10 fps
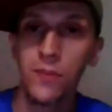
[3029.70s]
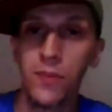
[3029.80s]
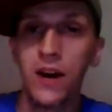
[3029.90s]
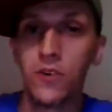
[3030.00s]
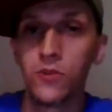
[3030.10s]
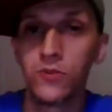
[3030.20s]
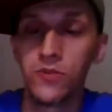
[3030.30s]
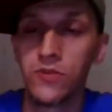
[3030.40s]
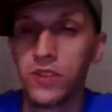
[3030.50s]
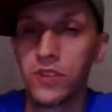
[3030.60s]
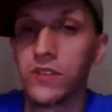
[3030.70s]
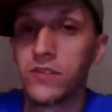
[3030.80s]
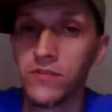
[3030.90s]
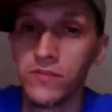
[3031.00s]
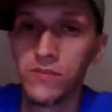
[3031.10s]
about, you know,
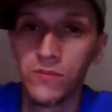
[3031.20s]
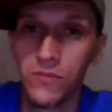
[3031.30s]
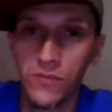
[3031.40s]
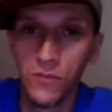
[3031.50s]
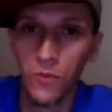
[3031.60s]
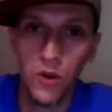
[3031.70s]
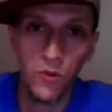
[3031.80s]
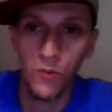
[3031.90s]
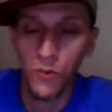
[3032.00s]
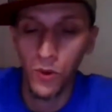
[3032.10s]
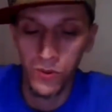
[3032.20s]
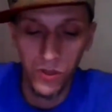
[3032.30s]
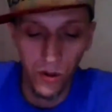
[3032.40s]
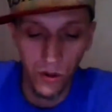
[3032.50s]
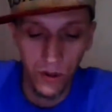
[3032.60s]
what was
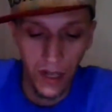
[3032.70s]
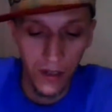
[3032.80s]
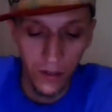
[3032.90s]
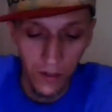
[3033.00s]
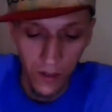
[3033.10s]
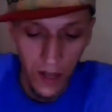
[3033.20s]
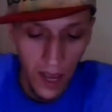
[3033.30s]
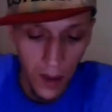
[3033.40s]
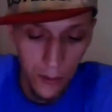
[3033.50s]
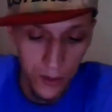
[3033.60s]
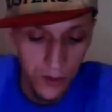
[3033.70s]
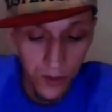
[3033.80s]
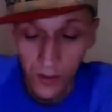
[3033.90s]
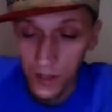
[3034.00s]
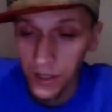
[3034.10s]
going down. I
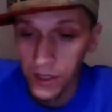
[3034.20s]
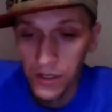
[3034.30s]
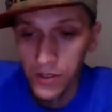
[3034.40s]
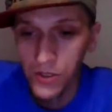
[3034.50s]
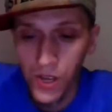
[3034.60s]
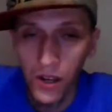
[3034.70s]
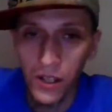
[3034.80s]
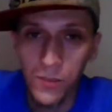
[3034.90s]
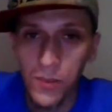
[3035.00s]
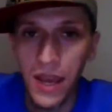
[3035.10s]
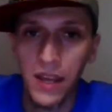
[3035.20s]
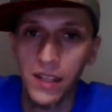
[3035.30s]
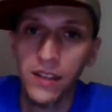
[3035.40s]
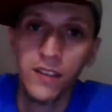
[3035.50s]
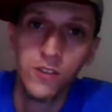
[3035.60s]
was talking to
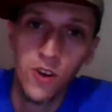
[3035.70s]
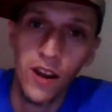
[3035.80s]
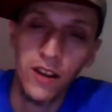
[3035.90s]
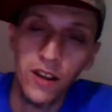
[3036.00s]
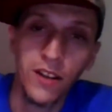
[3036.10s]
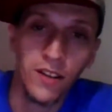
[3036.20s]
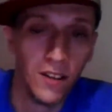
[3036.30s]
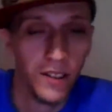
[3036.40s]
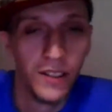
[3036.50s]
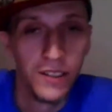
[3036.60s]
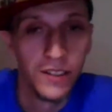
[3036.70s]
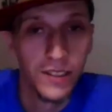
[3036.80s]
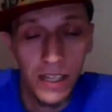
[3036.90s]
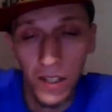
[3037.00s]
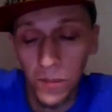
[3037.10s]
Patty, trying to
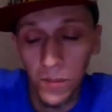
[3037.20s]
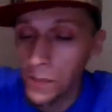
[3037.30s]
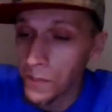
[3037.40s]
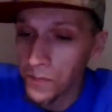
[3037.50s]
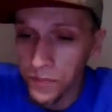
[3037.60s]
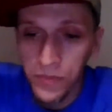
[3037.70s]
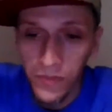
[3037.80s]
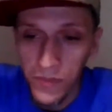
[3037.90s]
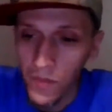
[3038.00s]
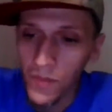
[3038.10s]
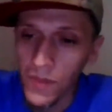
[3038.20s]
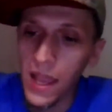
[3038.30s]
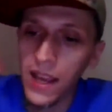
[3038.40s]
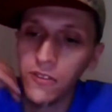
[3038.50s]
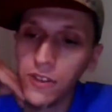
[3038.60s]
set up
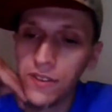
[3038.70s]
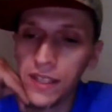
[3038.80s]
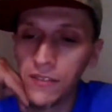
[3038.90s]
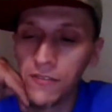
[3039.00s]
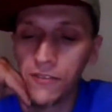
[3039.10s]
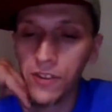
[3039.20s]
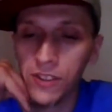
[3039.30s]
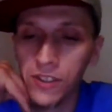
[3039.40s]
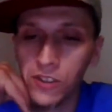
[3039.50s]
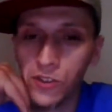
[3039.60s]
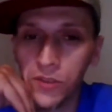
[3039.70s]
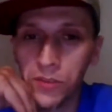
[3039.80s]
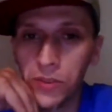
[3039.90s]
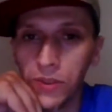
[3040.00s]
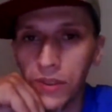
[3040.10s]
everything for this
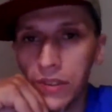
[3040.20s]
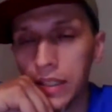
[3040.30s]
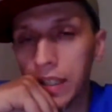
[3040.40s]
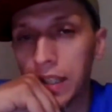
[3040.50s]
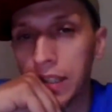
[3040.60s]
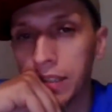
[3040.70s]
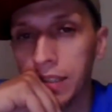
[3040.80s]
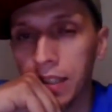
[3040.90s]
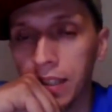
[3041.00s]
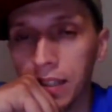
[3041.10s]
trip, and